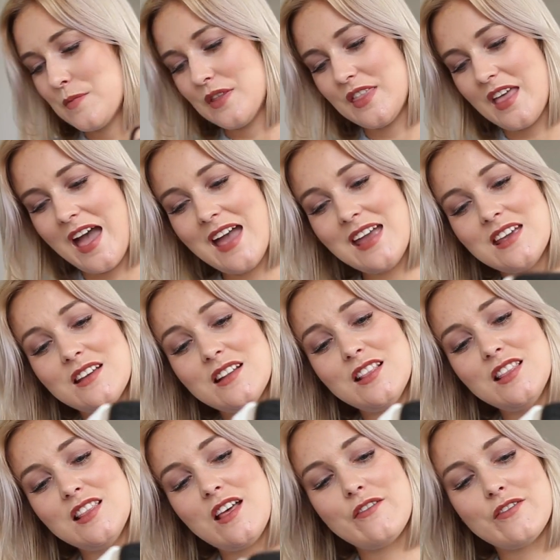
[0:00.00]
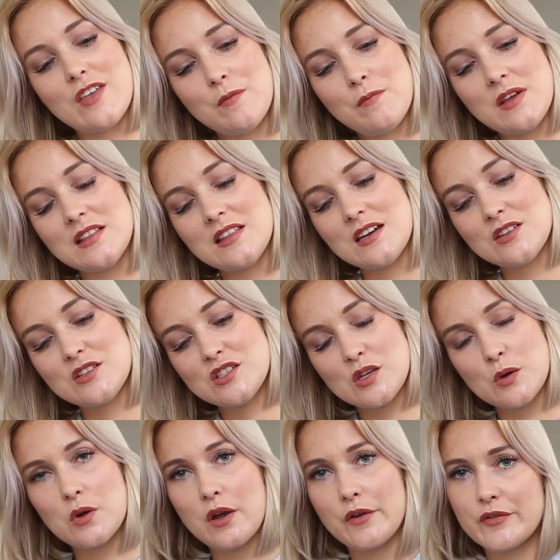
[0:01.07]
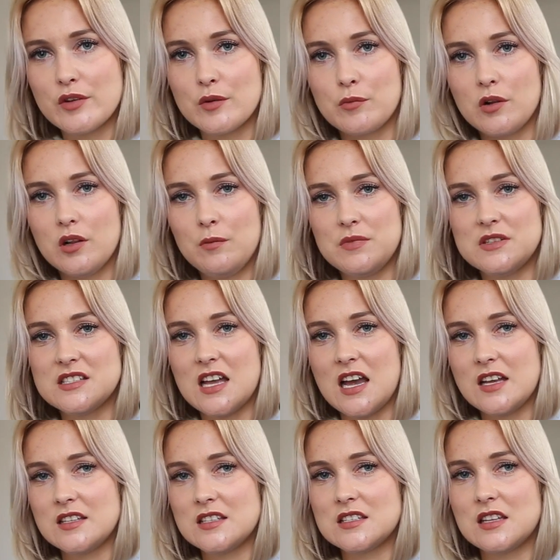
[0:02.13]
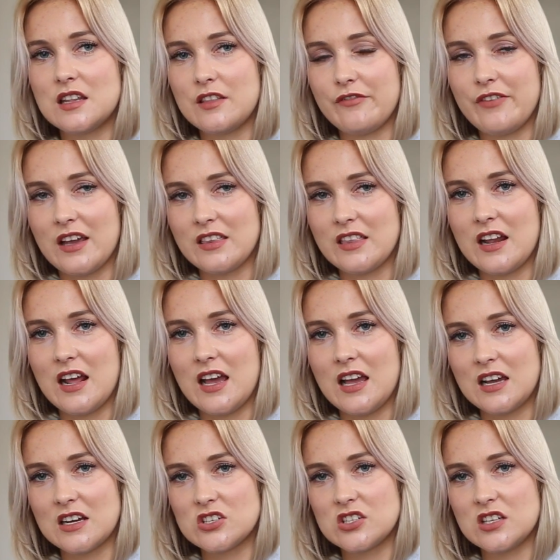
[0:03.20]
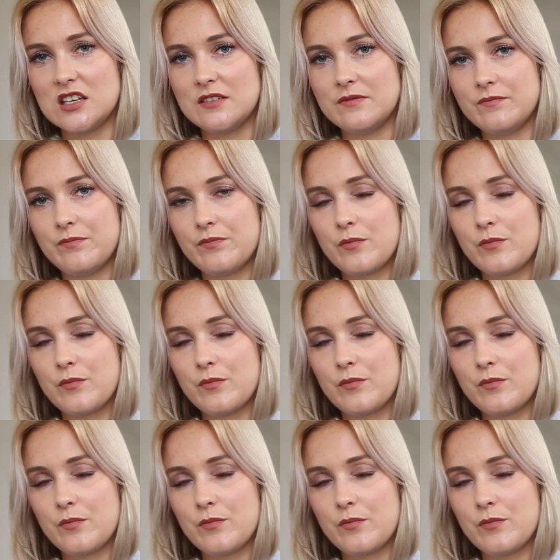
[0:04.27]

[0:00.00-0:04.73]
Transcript: But I love them and they're so comfortable, besides the fact that I actually,